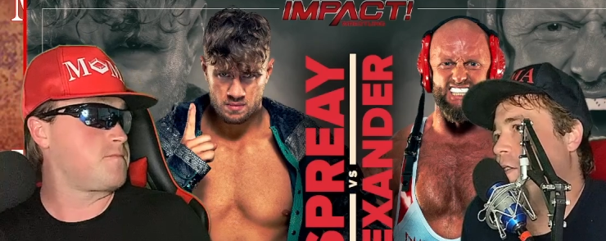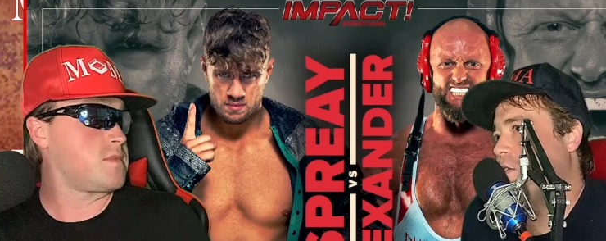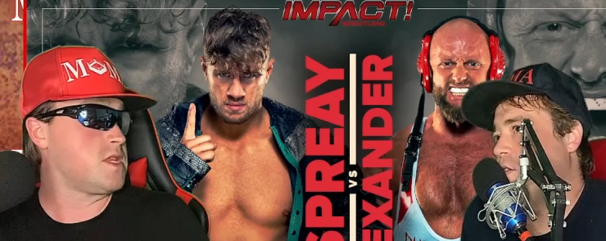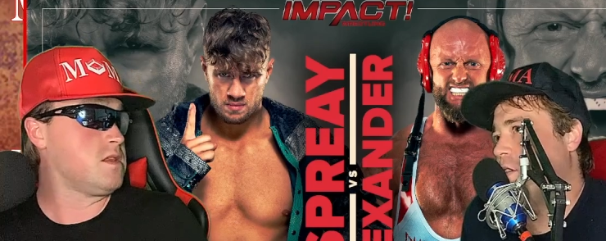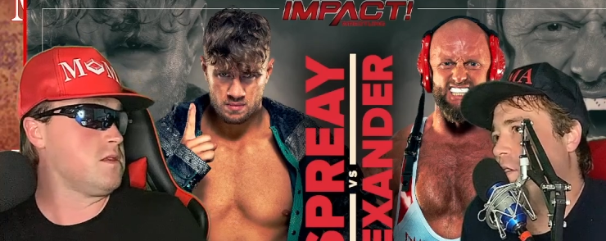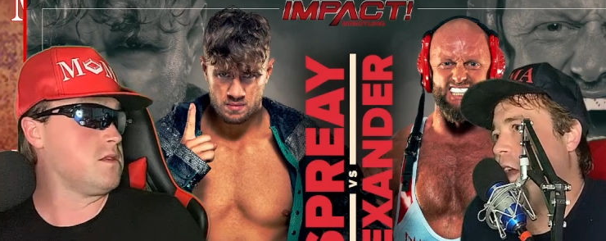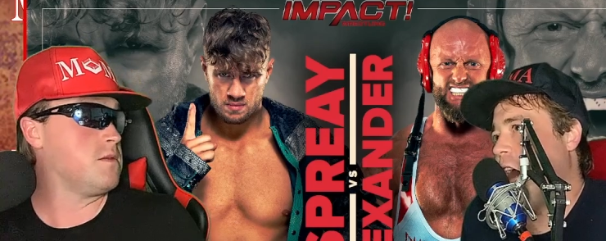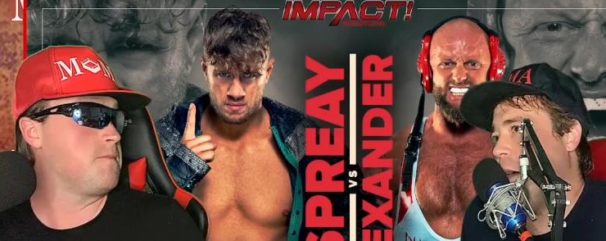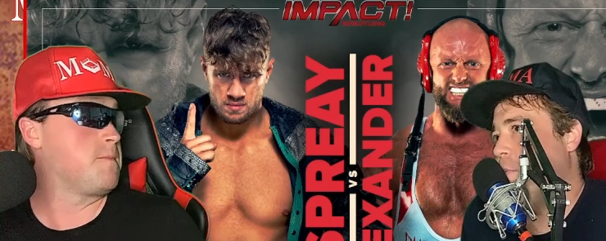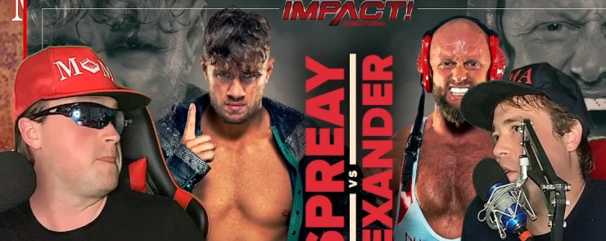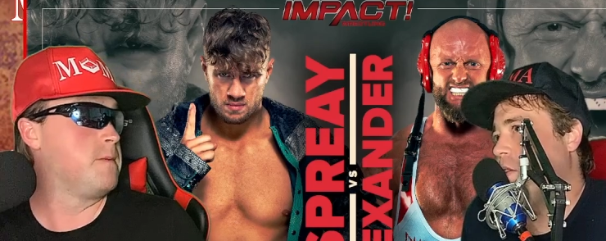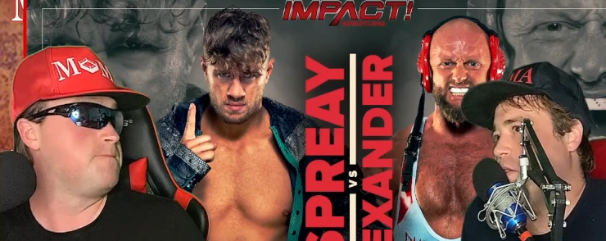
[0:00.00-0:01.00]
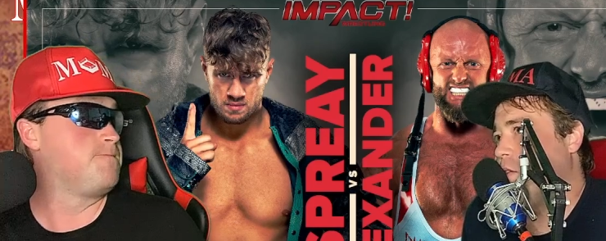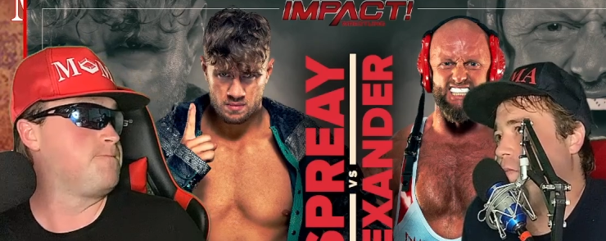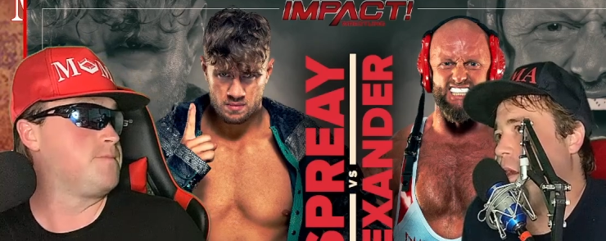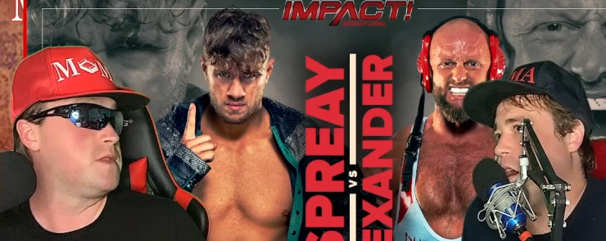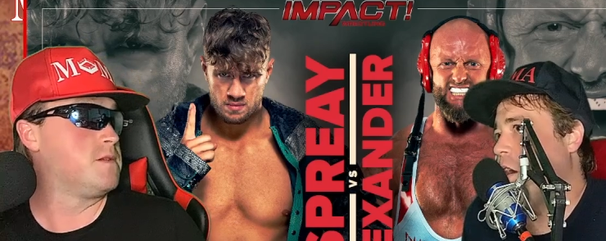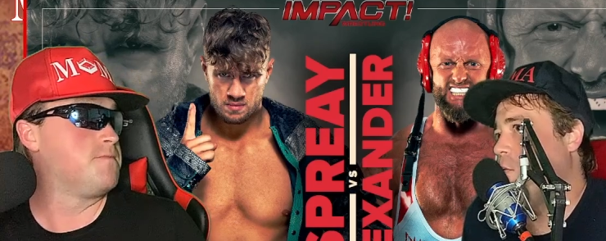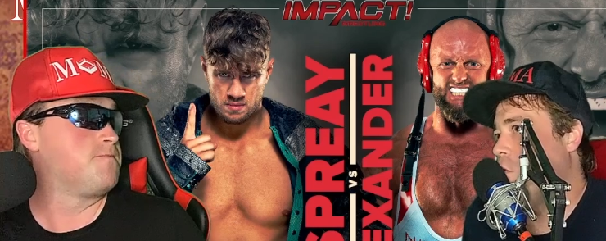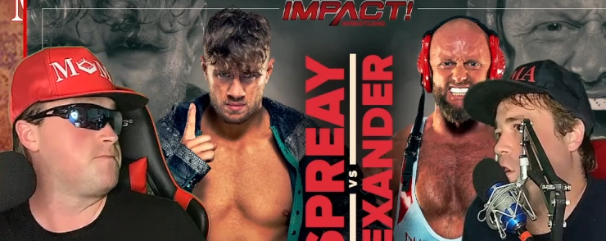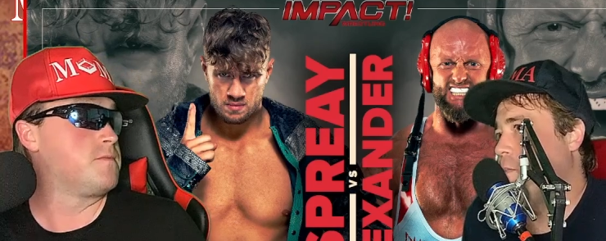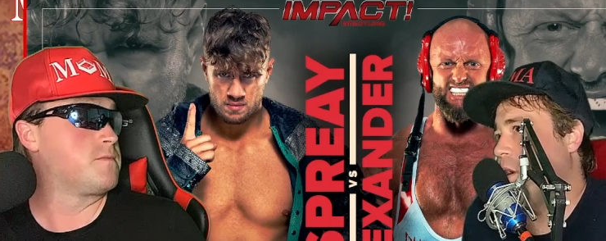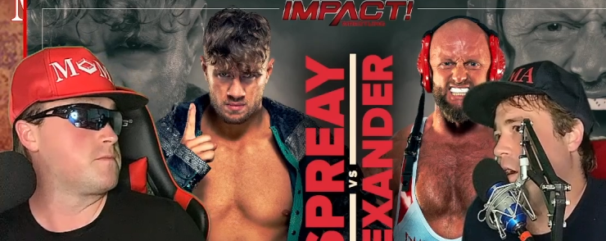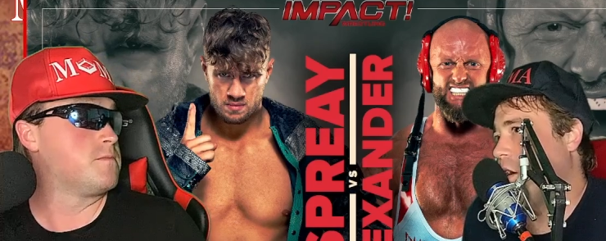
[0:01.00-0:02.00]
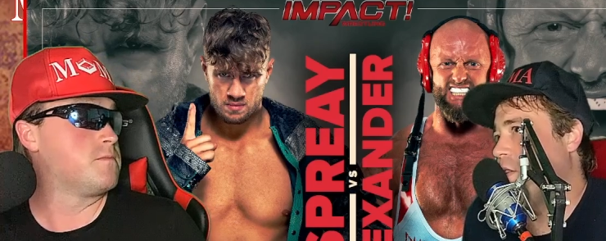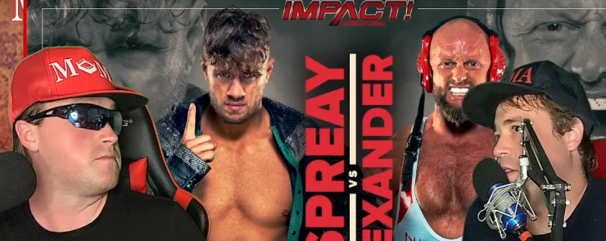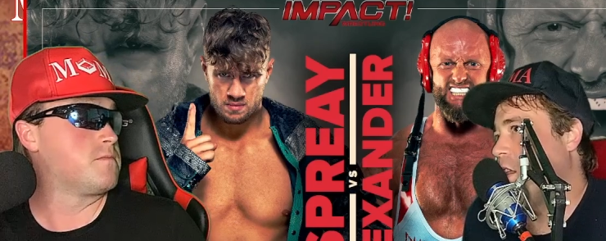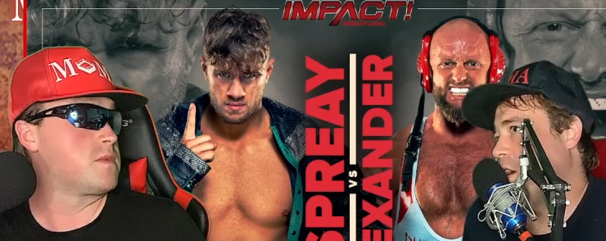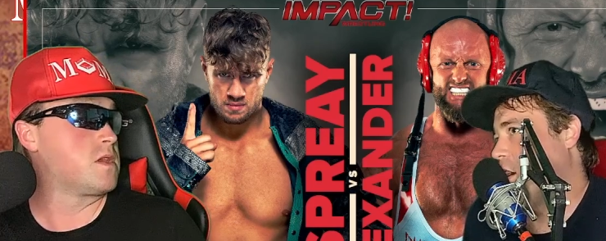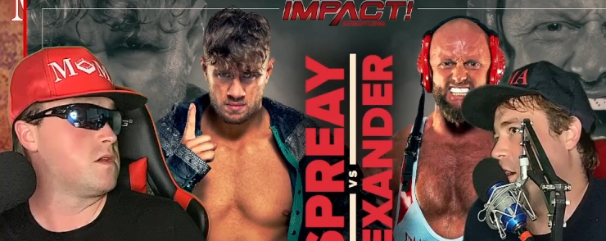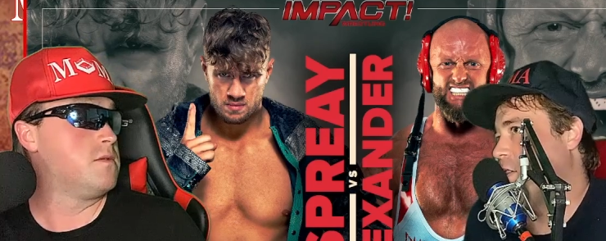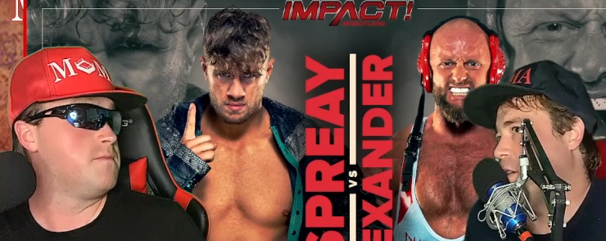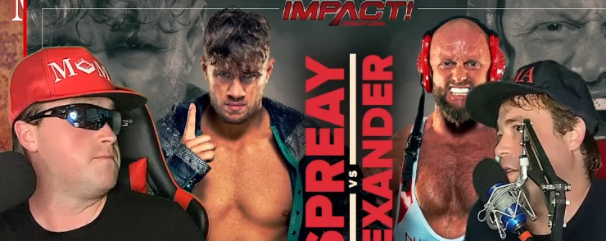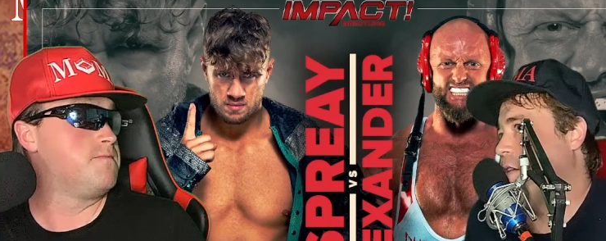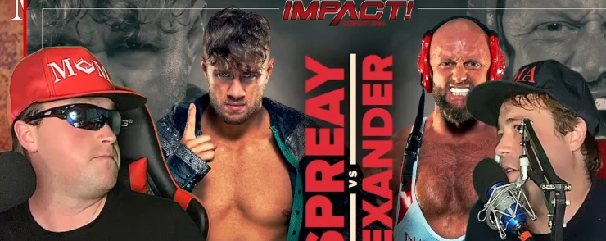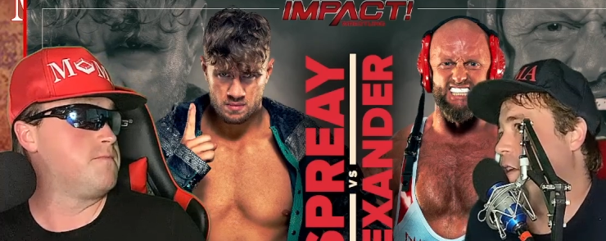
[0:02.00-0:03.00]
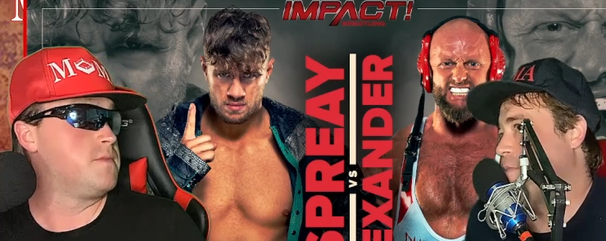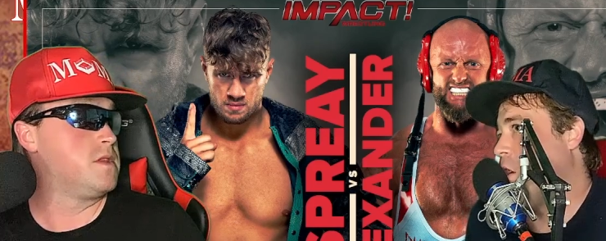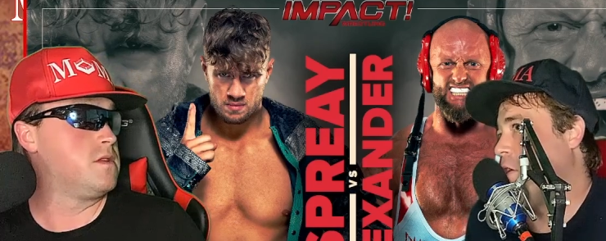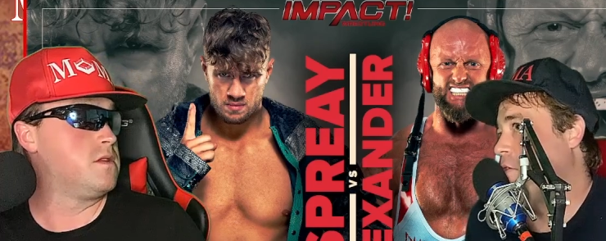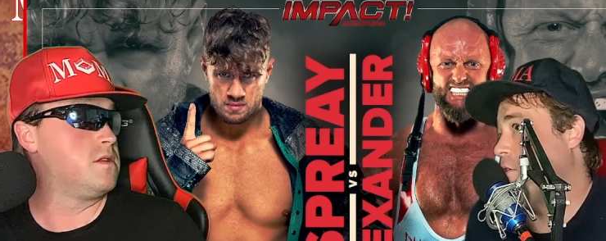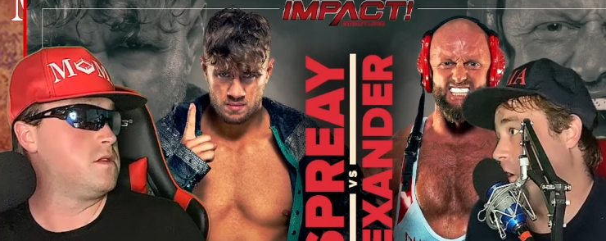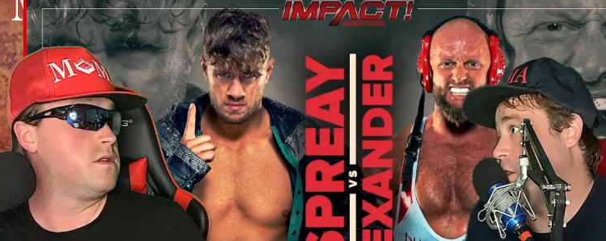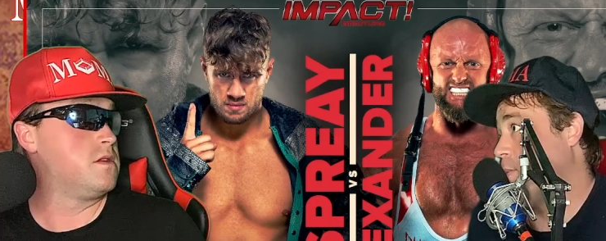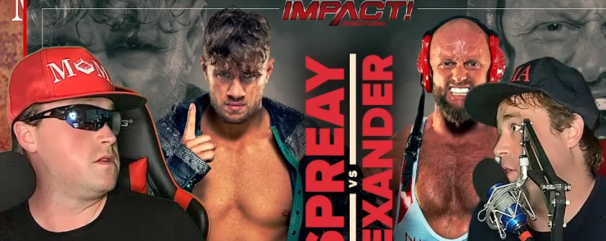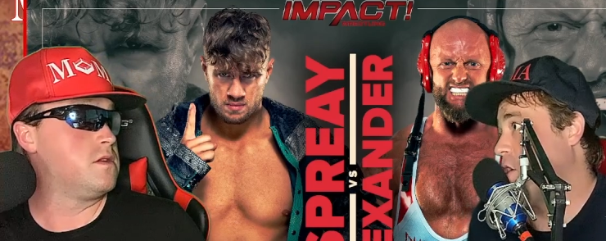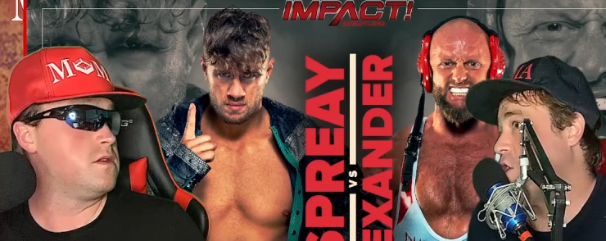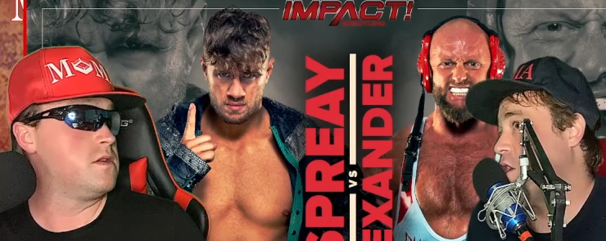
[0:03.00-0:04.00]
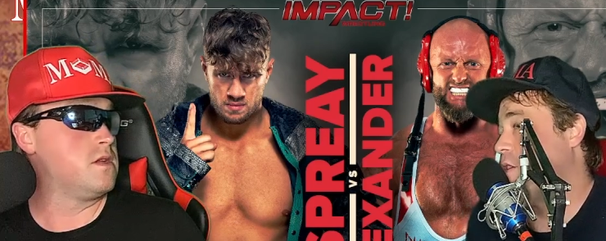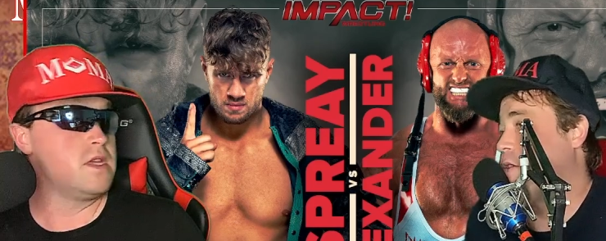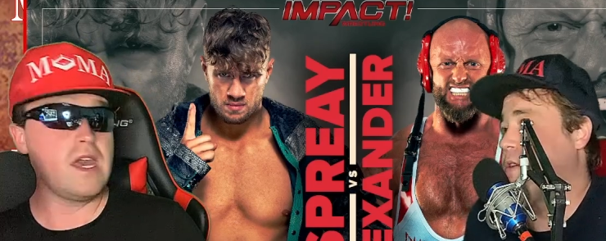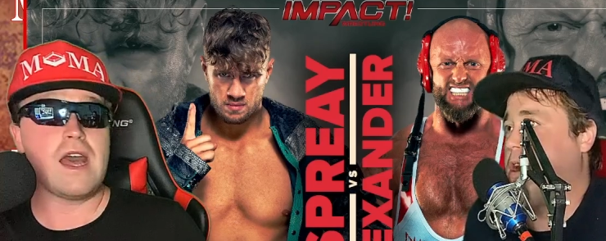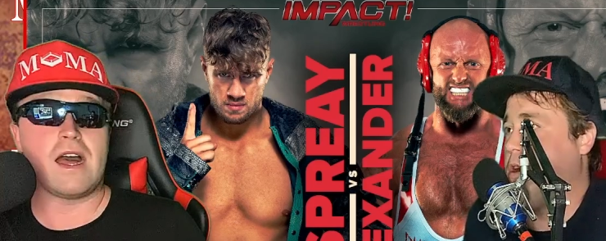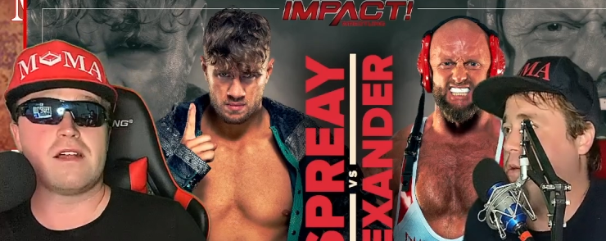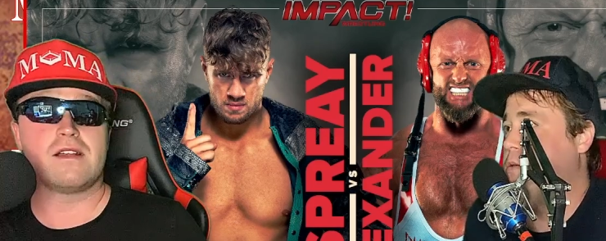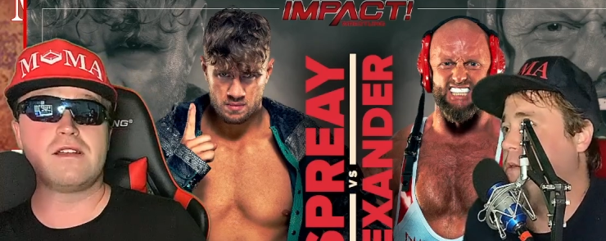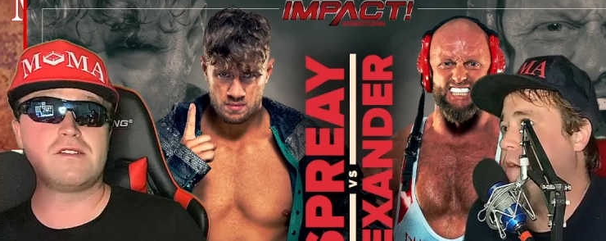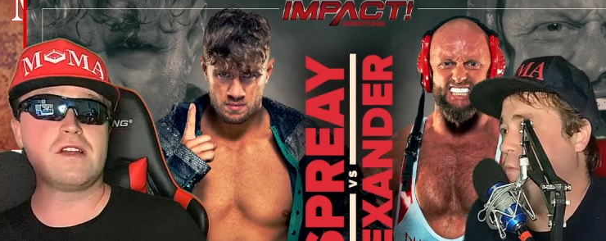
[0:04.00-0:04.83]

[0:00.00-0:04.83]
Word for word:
Speaker 1: just happens to make it work because Sonny Kiss is of a smaller disposition, so yeah, it